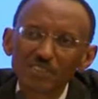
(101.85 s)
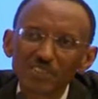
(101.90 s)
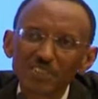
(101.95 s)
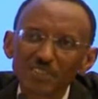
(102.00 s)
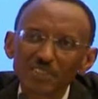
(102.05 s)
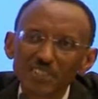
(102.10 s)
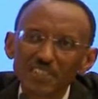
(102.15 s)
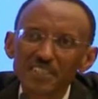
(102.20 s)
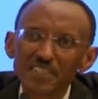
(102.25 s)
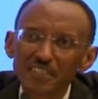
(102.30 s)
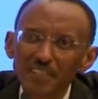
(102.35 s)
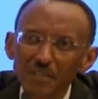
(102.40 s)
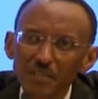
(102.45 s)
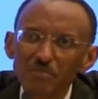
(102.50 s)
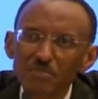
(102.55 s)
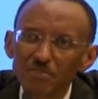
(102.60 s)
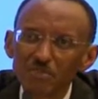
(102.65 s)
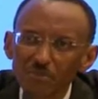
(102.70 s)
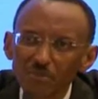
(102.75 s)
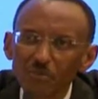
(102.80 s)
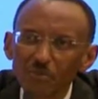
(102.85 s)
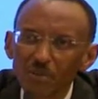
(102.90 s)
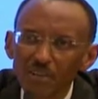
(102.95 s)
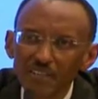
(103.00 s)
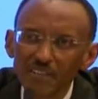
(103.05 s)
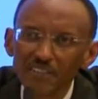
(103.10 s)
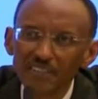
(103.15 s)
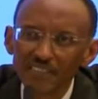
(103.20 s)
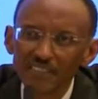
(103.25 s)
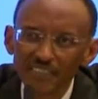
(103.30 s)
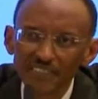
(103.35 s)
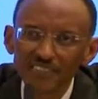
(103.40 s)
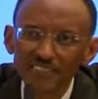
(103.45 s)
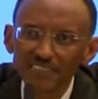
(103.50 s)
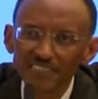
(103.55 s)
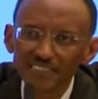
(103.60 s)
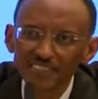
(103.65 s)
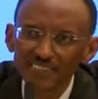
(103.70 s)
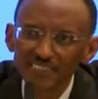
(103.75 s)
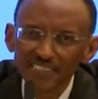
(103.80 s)
when it comes to Rwanda,
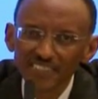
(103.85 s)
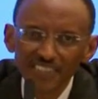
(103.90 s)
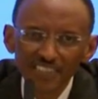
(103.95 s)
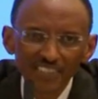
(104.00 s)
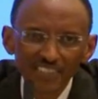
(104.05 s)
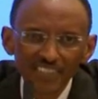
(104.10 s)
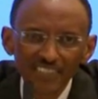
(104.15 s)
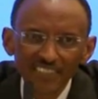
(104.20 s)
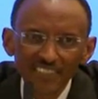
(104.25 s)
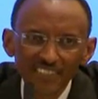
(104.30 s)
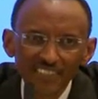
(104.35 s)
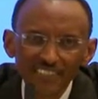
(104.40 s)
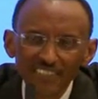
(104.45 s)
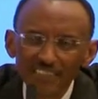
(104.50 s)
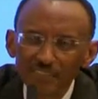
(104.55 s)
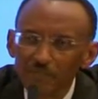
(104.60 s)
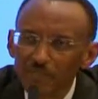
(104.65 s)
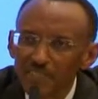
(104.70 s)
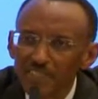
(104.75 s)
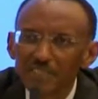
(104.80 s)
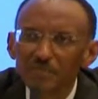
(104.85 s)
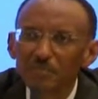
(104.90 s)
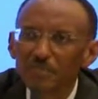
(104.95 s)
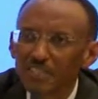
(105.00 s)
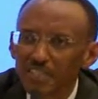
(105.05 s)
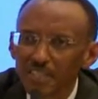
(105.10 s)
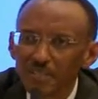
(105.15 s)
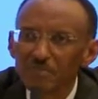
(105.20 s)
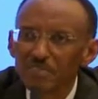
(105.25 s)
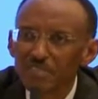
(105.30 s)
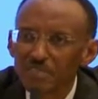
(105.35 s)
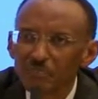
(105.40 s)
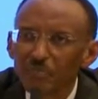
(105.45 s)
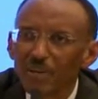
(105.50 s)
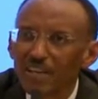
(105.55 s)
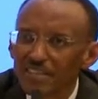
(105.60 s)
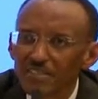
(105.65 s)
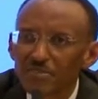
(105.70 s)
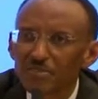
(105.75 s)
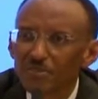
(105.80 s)
the matter becomes
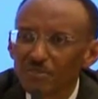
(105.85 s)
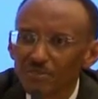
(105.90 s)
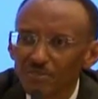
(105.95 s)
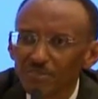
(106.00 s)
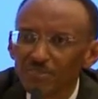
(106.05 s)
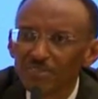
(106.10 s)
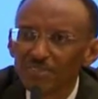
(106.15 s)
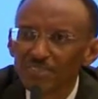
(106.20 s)
personal.